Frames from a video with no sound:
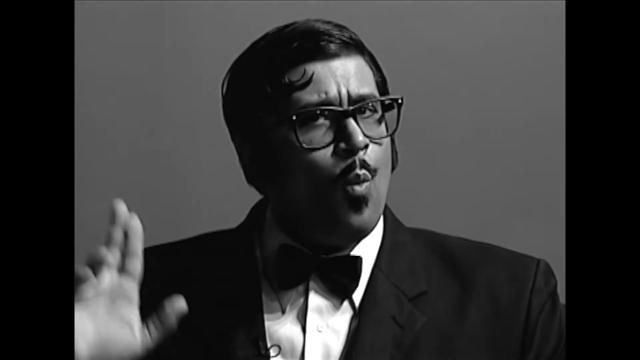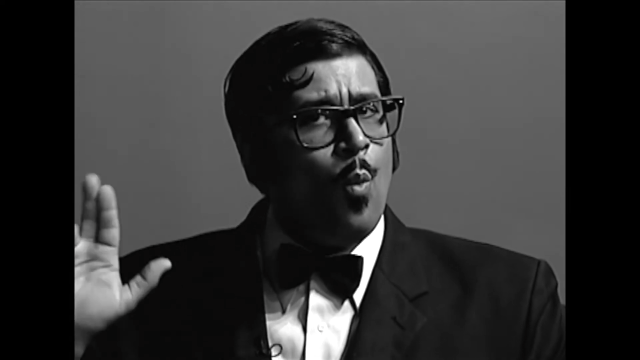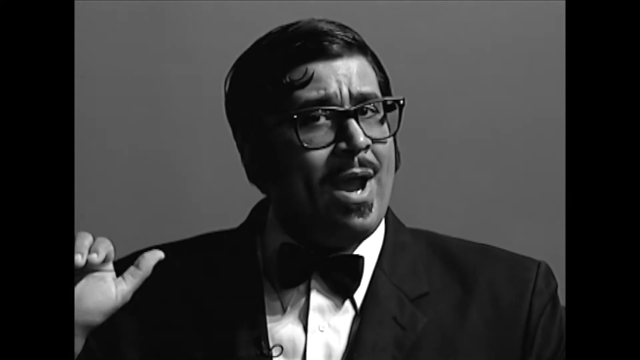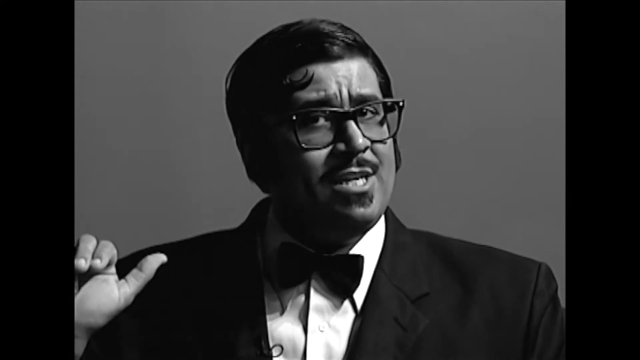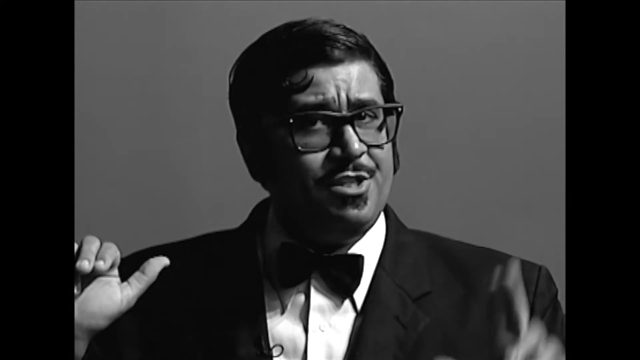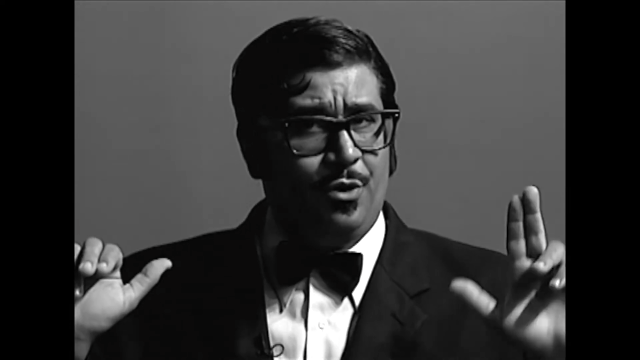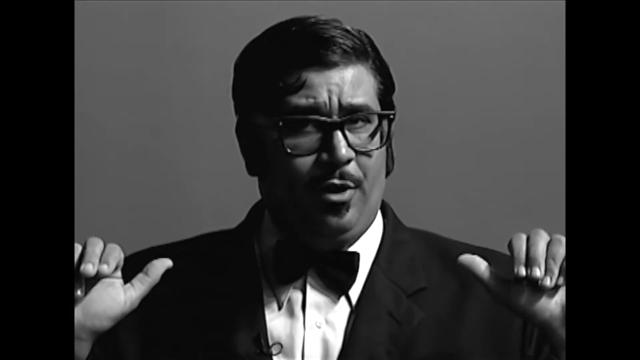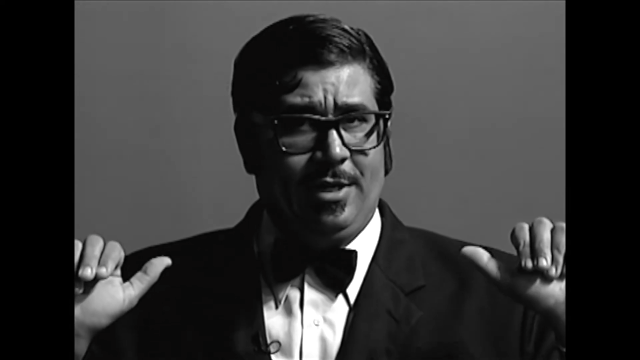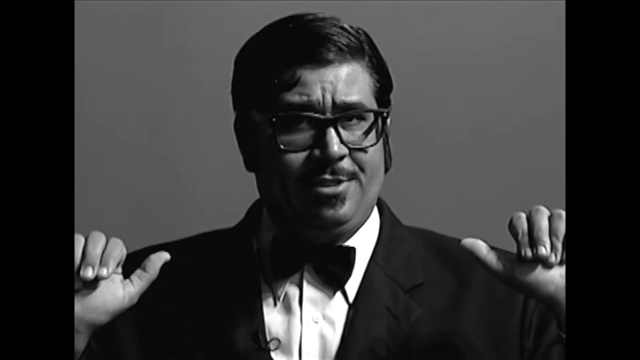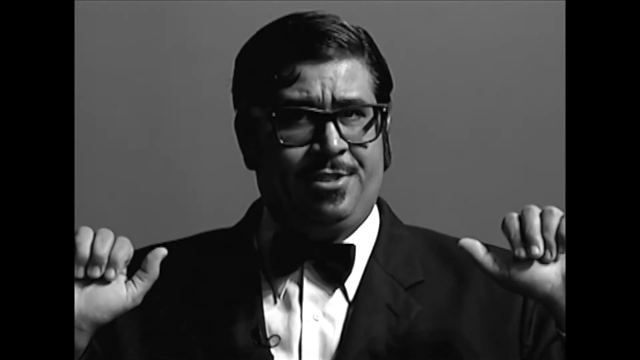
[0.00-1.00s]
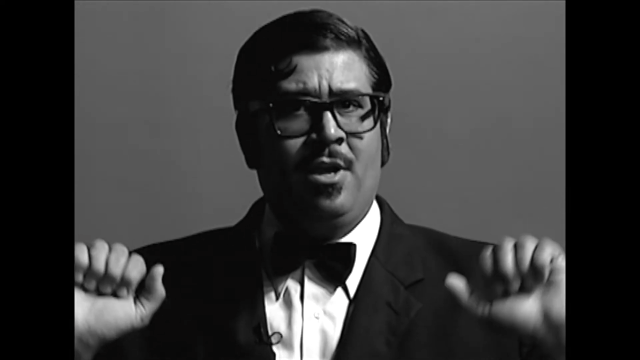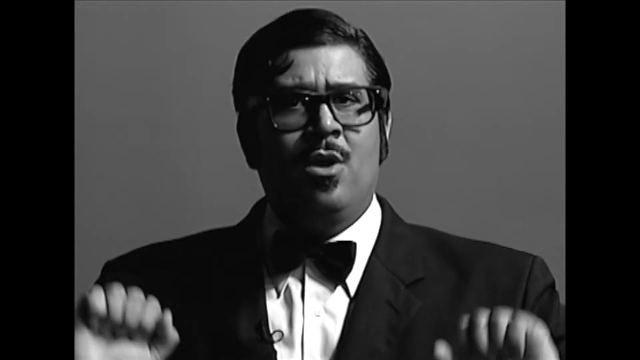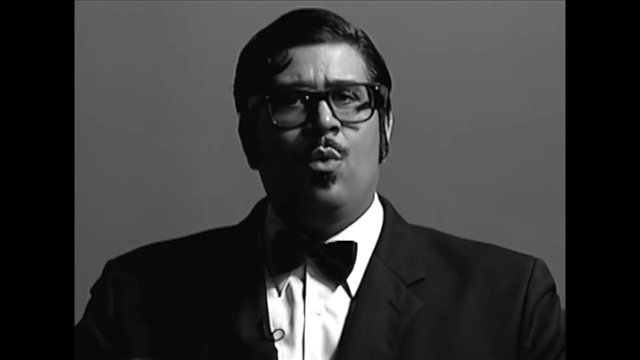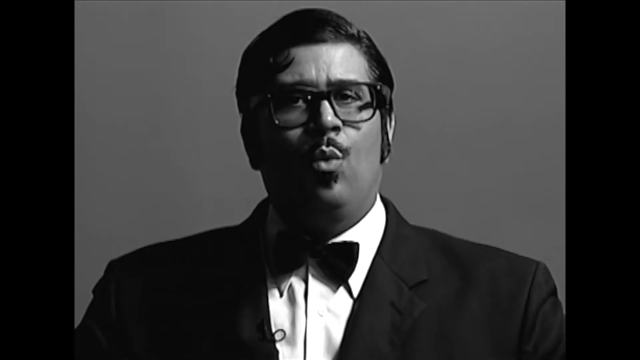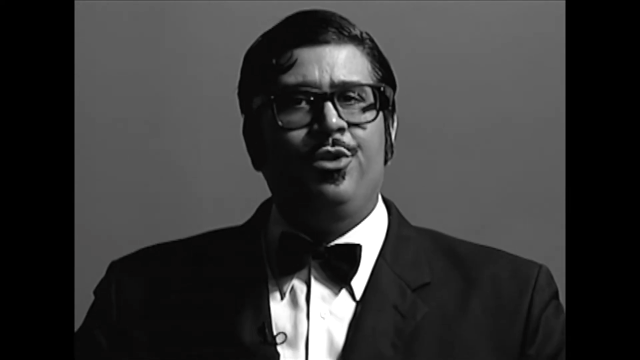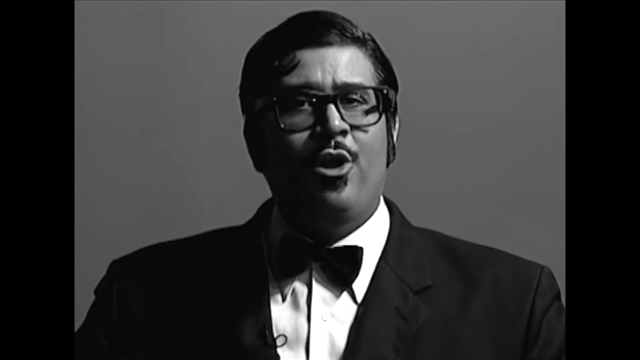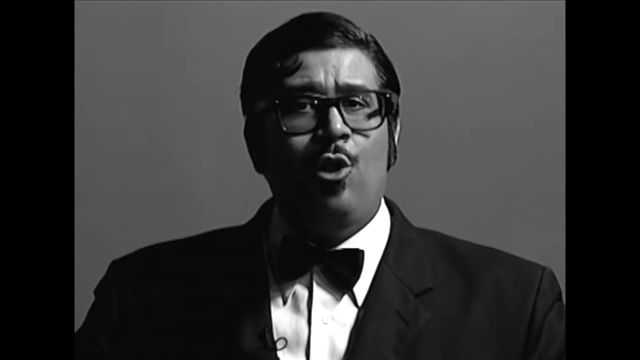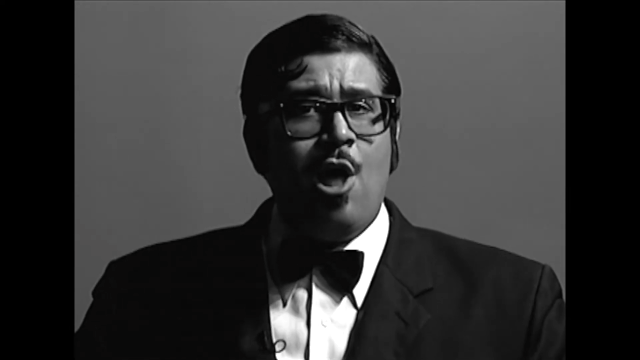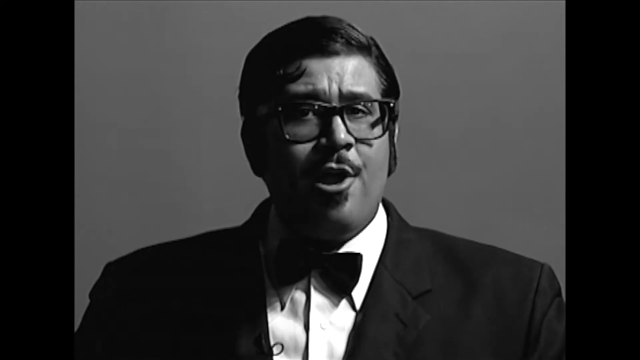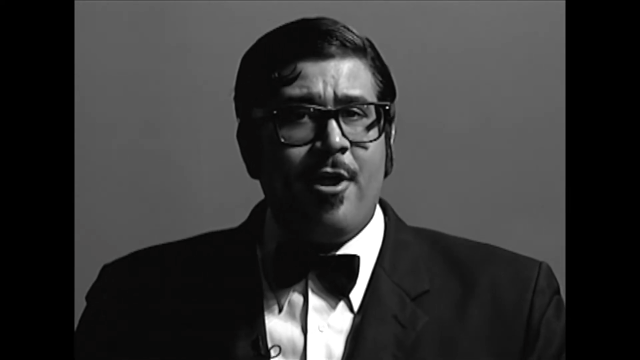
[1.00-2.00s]
Wastoids will no
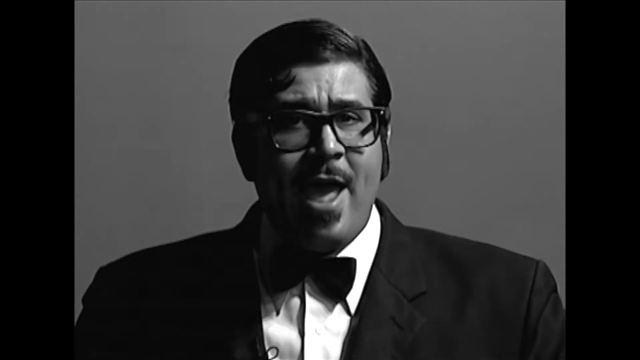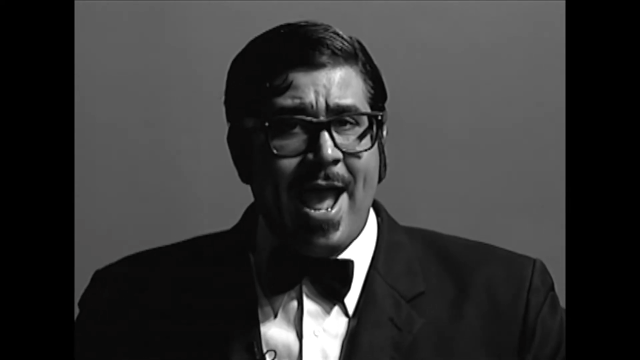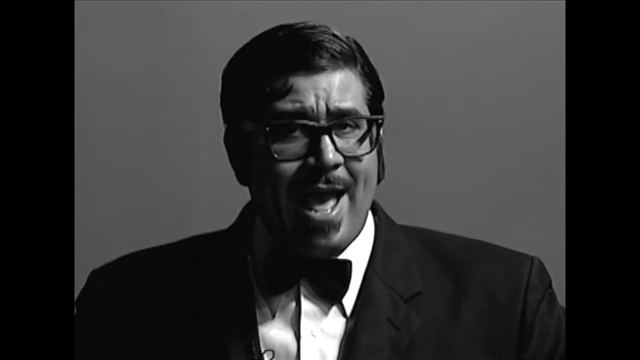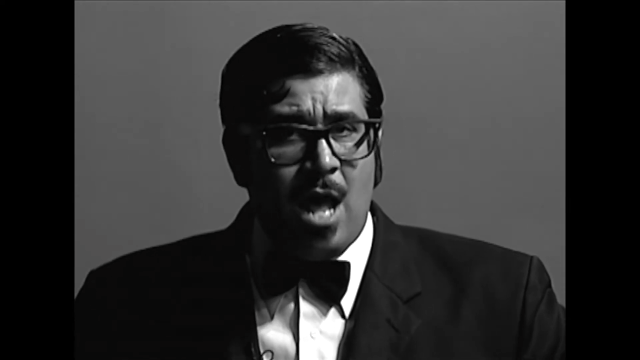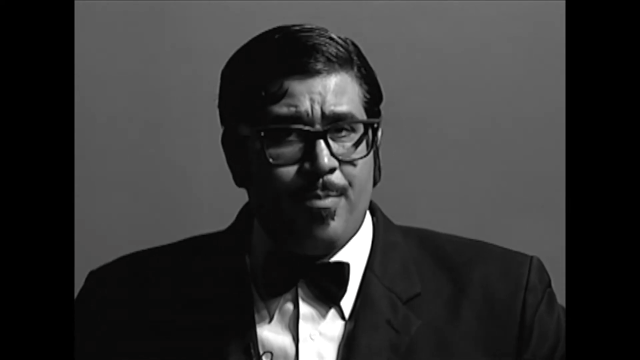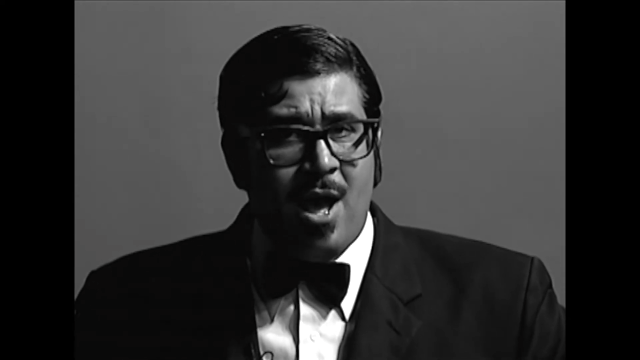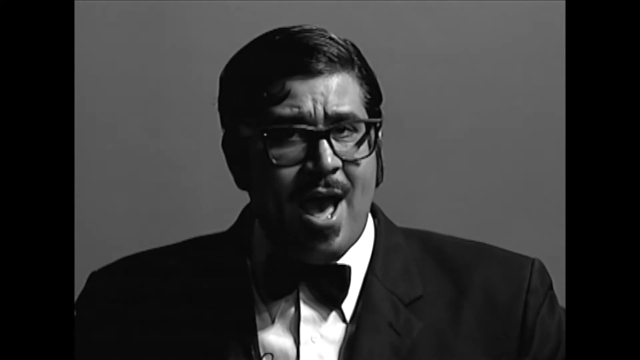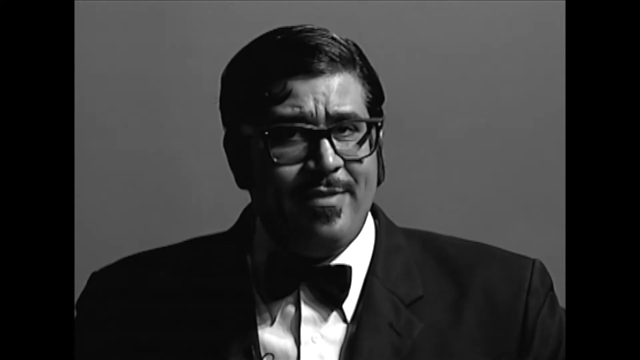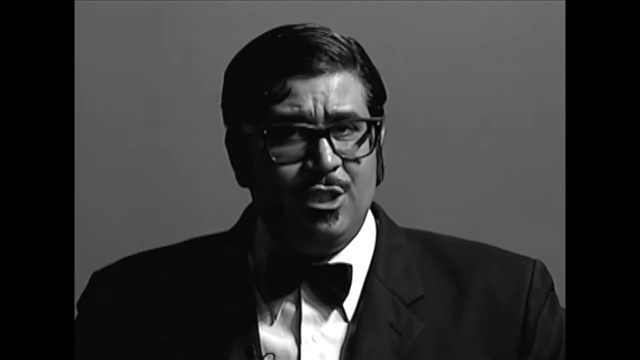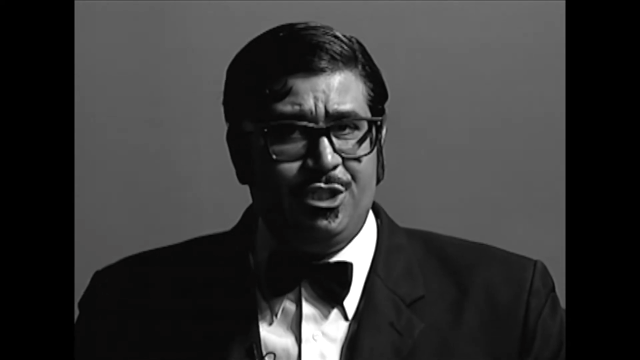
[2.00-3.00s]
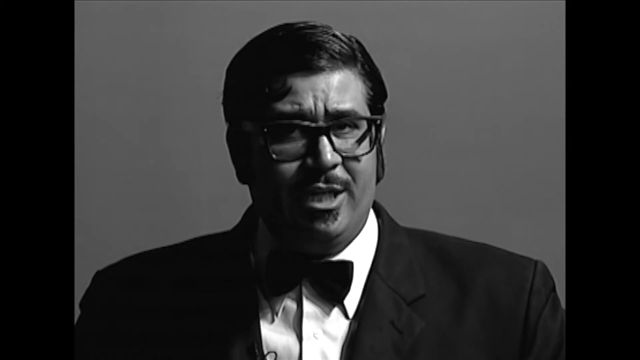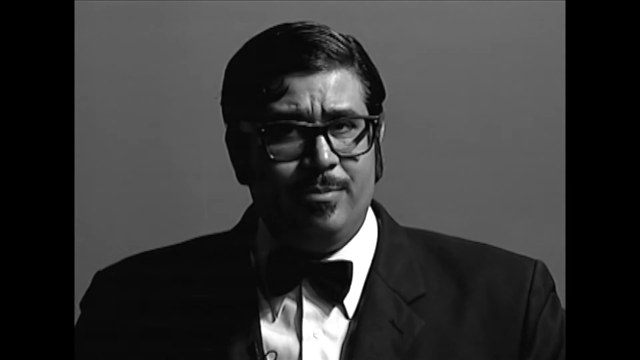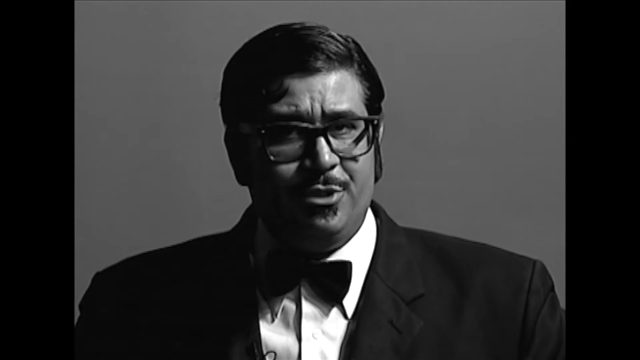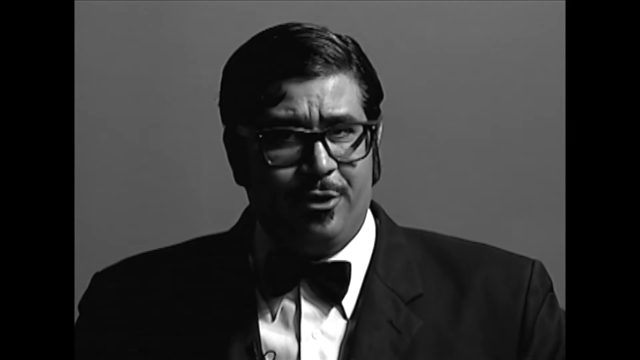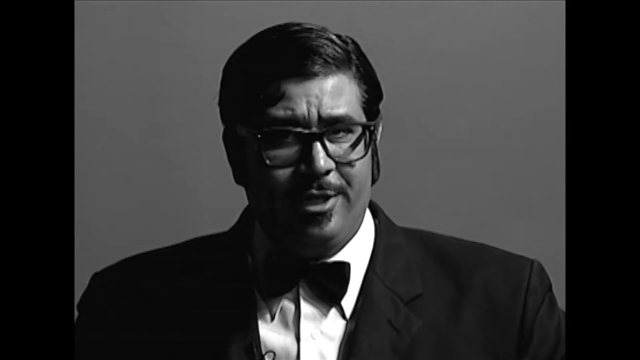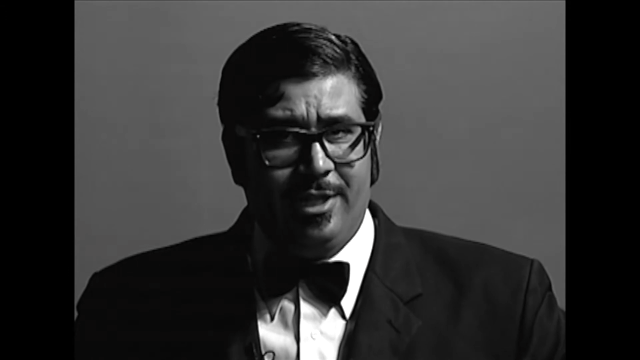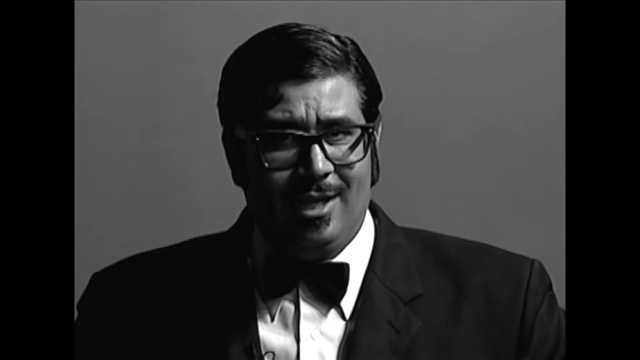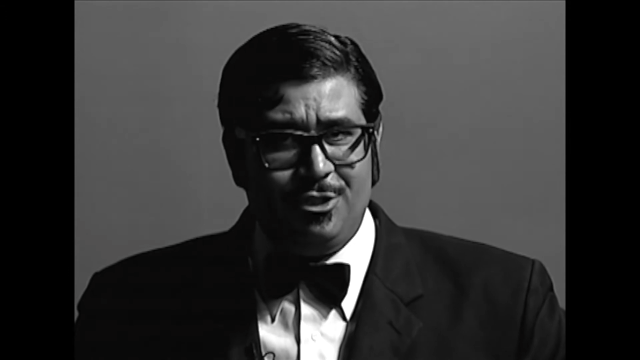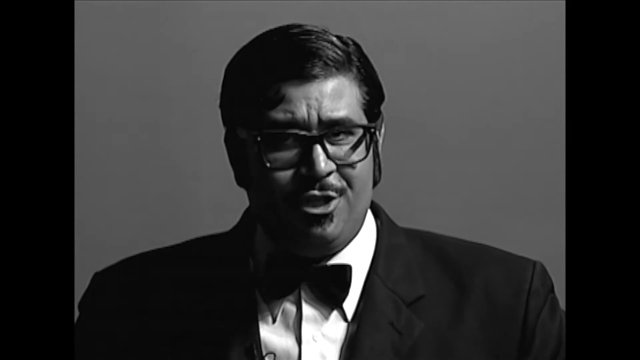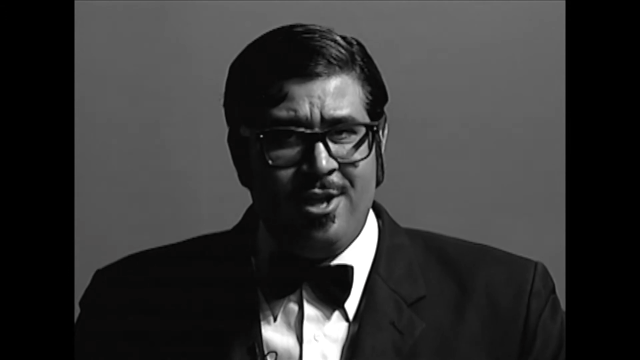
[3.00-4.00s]
longer hang out behind the gym during
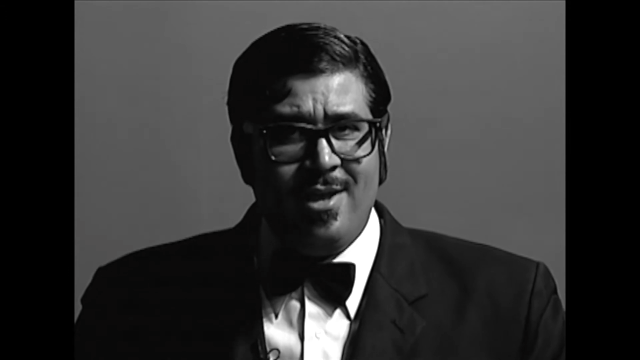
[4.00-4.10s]
lunch.